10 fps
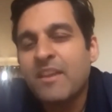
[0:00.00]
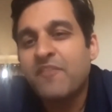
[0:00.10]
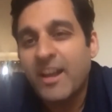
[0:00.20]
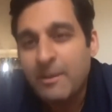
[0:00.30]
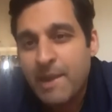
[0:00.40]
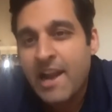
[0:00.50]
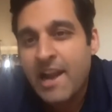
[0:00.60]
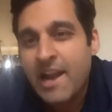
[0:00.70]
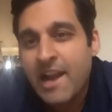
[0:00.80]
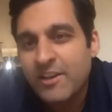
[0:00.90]
file
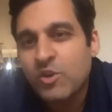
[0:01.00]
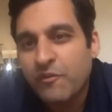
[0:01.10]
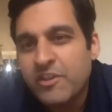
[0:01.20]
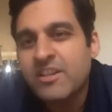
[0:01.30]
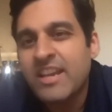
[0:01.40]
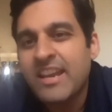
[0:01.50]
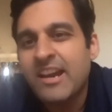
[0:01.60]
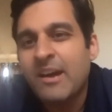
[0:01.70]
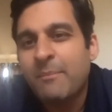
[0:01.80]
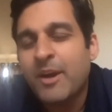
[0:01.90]
patents, obviously,
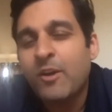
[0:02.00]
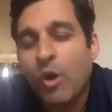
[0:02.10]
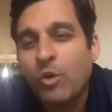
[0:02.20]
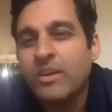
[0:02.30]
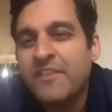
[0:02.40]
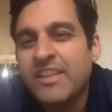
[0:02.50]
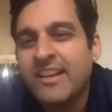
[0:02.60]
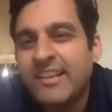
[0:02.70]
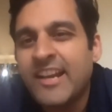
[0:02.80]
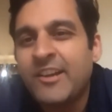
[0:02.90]
but not only with an
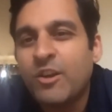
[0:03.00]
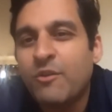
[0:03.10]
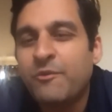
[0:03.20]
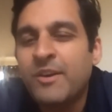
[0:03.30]
intent of